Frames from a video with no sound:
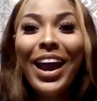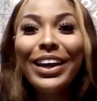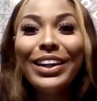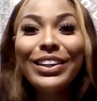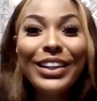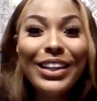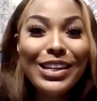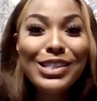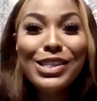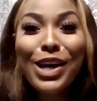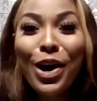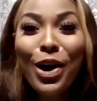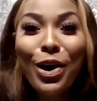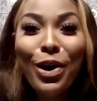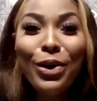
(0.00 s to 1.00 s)
and
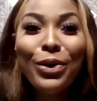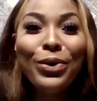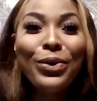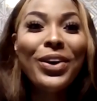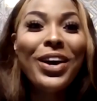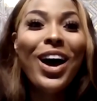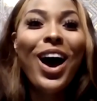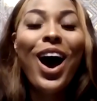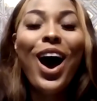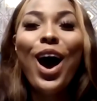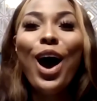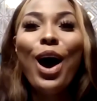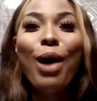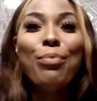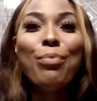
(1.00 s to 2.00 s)
Lizzo,
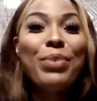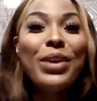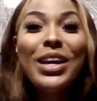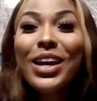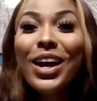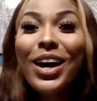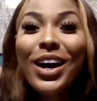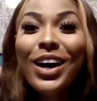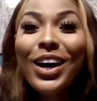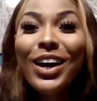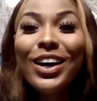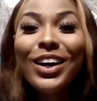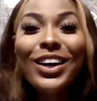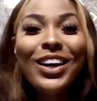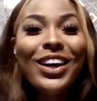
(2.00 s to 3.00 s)
um,
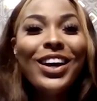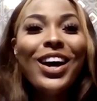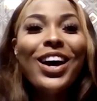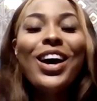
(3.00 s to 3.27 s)
Bia,